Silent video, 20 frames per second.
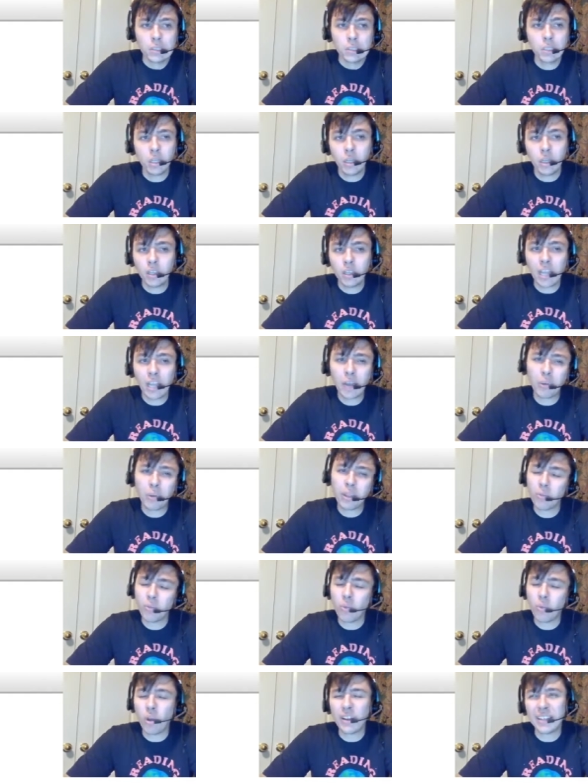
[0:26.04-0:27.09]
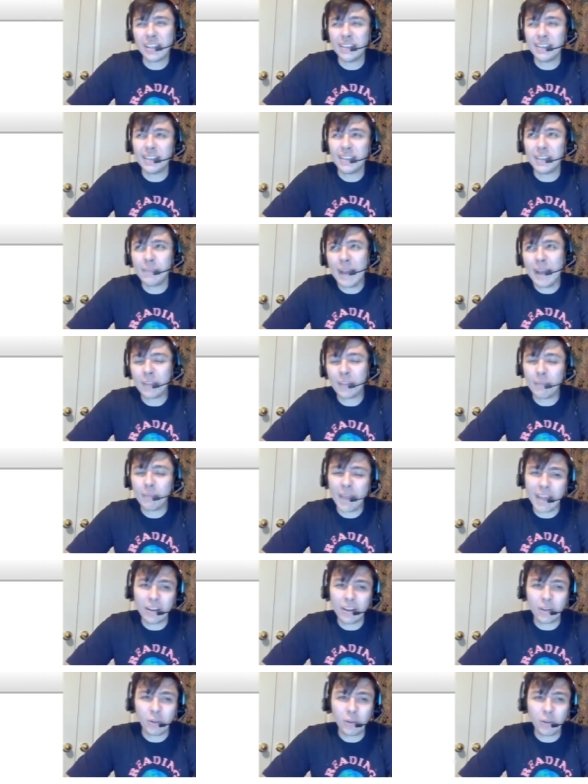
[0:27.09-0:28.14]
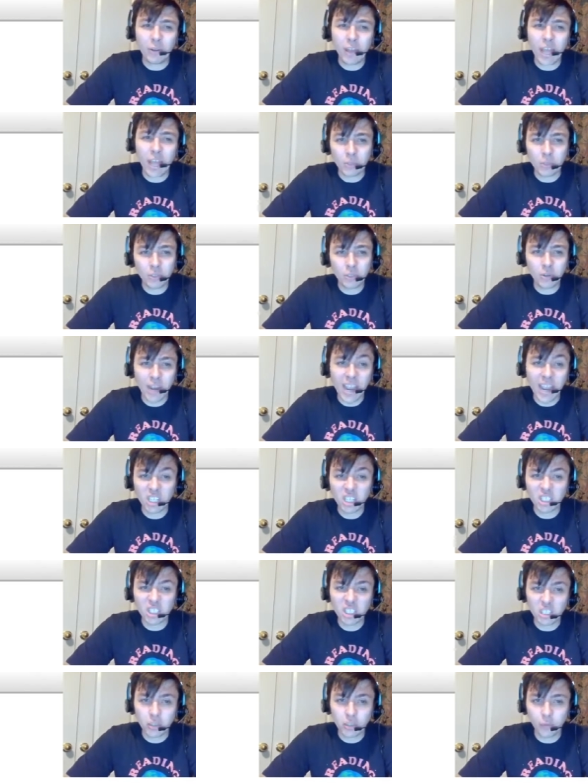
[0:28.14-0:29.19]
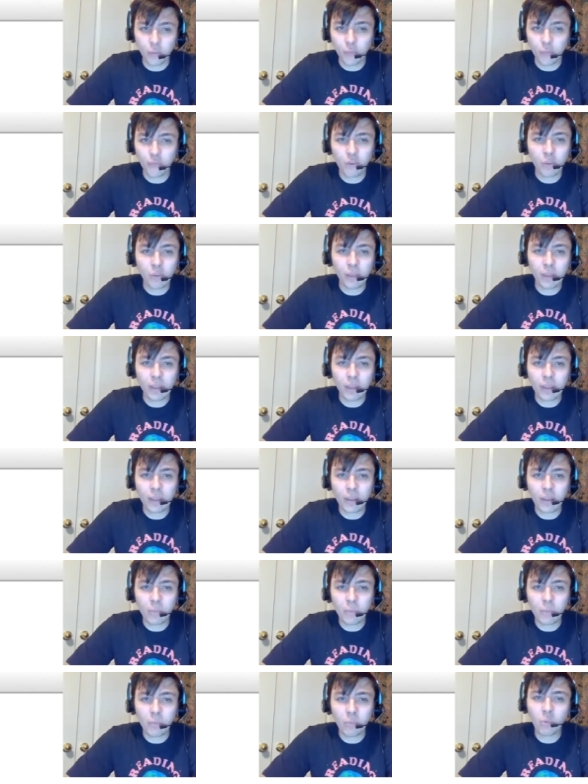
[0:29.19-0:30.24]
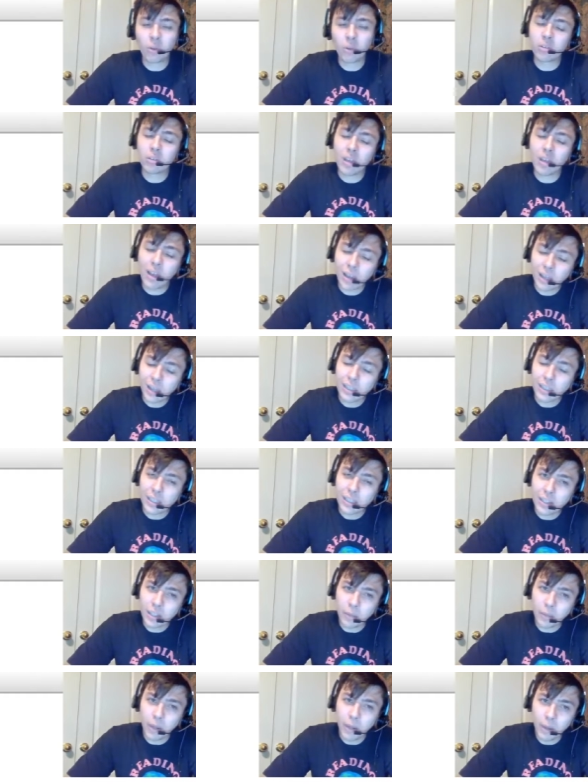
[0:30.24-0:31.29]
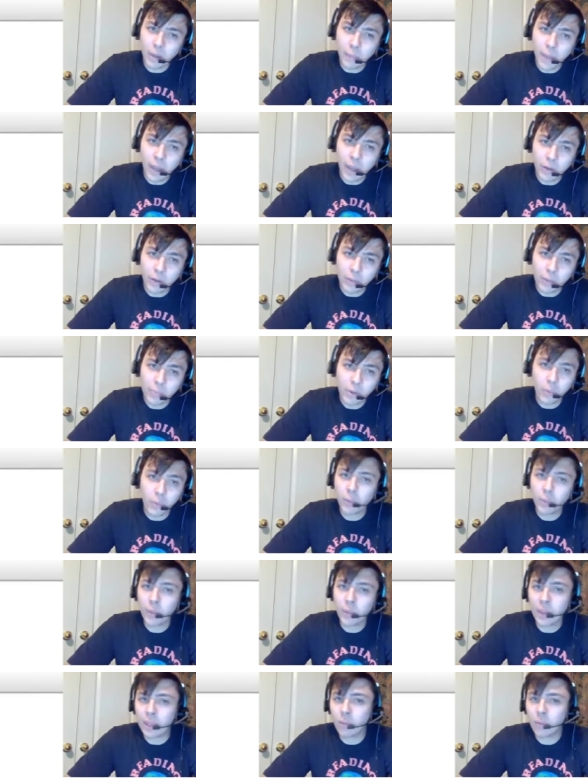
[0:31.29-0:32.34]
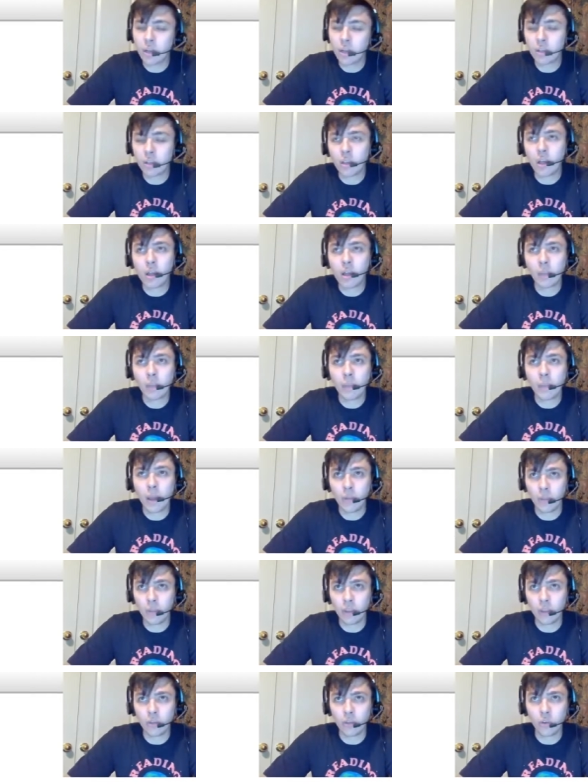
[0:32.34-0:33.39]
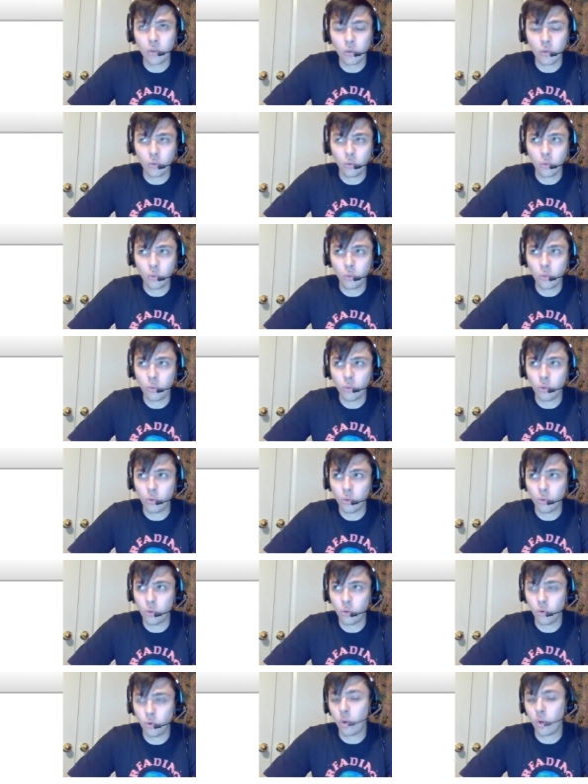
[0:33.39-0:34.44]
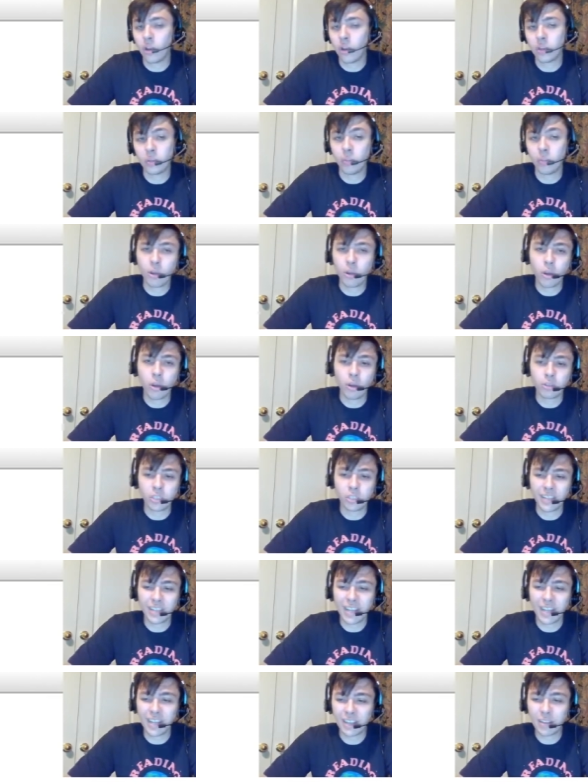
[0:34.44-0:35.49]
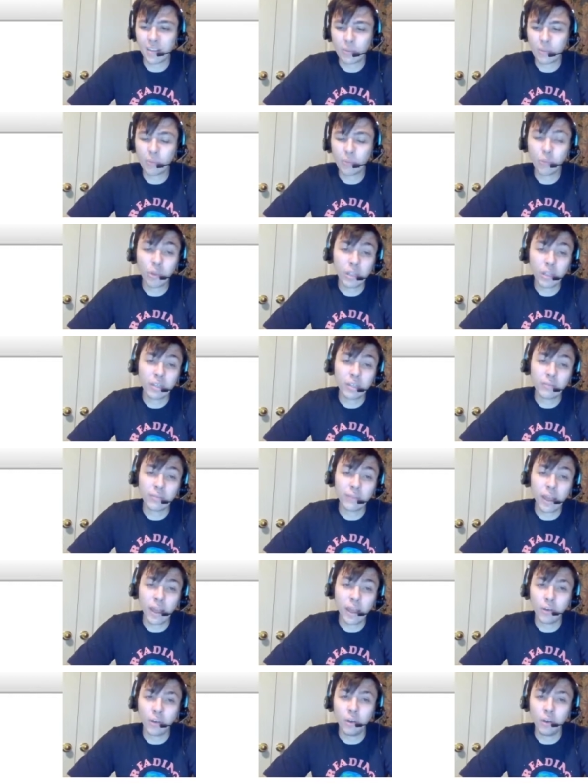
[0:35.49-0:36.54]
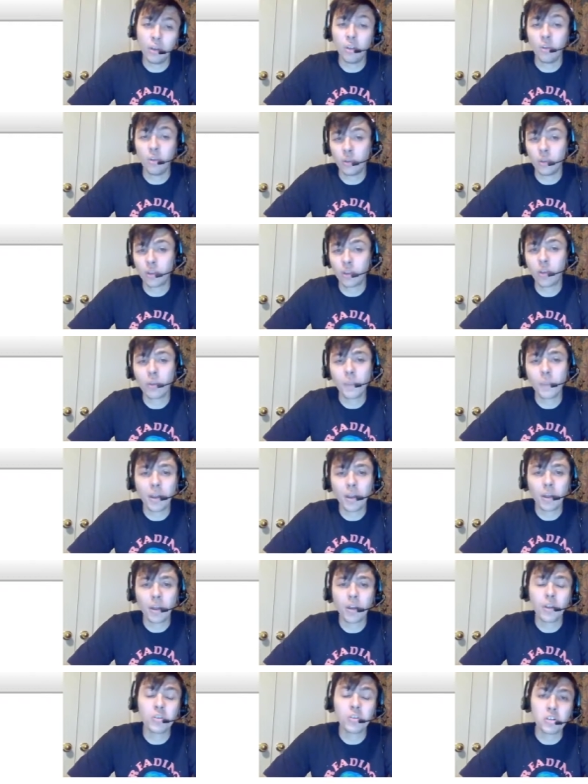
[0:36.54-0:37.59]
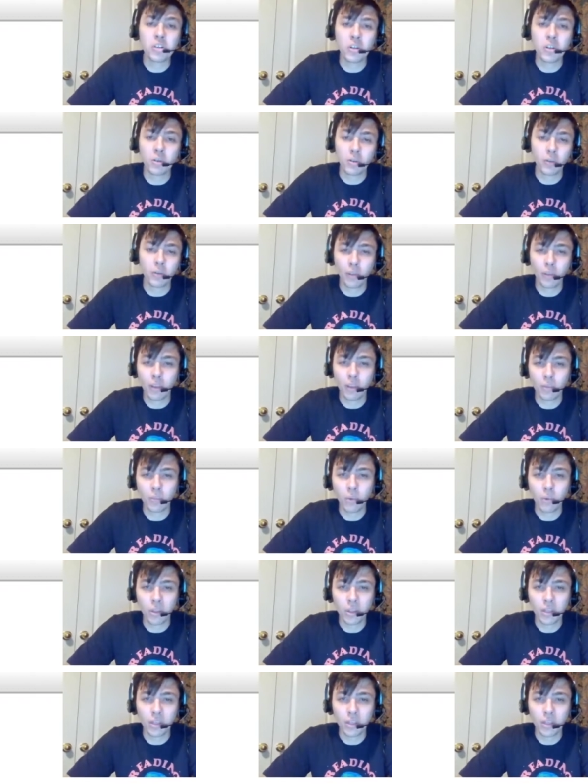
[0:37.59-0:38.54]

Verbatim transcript: not really want to get into the mathematical abstraction of the formalism. We'll talk a little bit about it, but we really want to talk about this new quantum logic that is really not new. It's about 100 years old at this point.